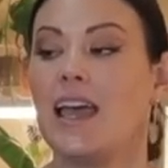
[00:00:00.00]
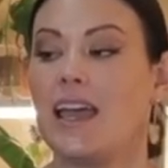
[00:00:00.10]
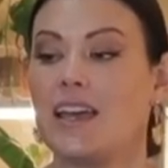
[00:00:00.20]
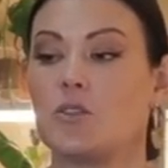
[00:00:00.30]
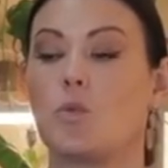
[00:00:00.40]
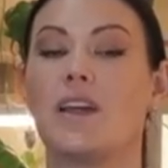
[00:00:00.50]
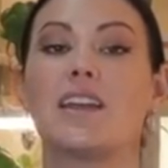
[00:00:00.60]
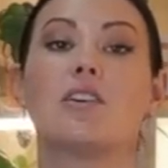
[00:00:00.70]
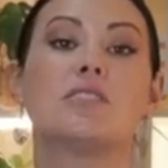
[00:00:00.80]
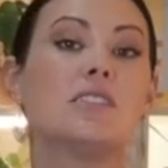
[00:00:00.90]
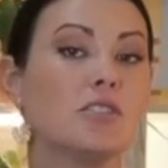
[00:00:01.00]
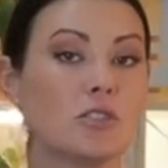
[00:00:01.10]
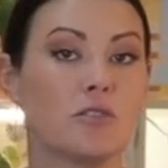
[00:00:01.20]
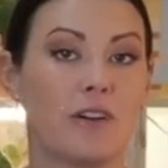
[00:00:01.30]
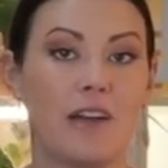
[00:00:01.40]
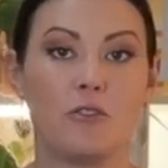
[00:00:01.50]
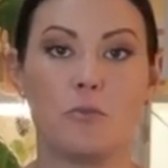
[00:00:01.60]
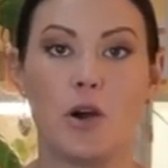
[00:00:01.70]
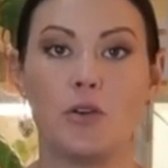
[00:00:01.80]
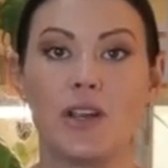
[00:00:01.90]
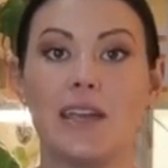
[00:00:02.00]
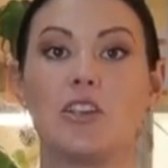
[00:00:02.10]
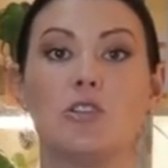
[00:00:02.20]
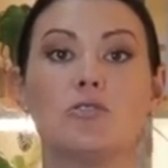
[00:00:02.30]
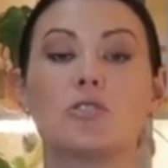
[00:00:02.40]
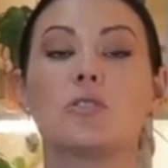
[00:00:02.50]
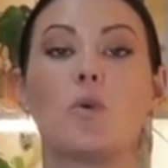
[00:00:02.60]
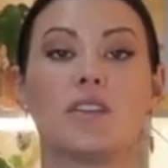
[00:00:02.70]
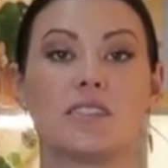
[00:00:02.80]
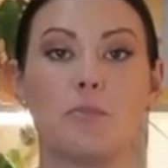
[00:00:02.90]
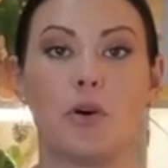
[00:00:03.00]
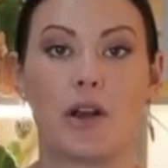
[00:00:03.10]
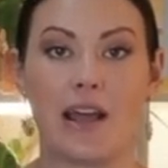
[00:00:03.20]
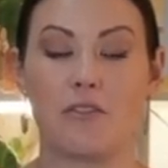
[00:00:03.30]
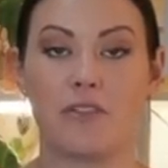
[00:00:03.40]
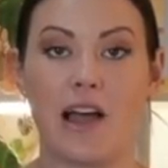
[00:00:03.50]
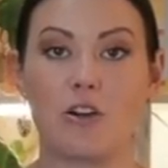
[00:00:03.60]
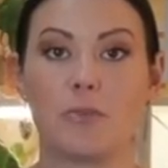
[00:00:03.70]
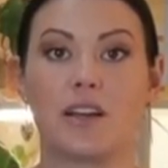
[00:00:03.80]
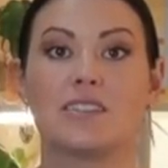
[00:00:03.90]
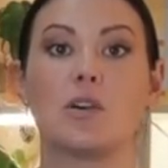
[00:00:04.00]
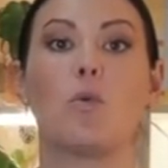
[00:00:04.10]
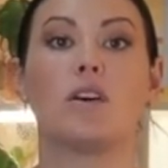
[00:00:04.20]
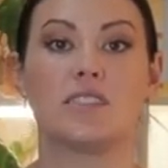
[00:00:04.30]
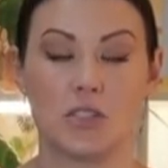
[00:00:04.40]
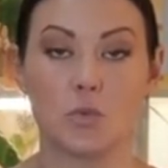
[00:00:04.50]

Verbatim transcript: And when it goes into survival mode, it usually wants to put out a flower because it wants to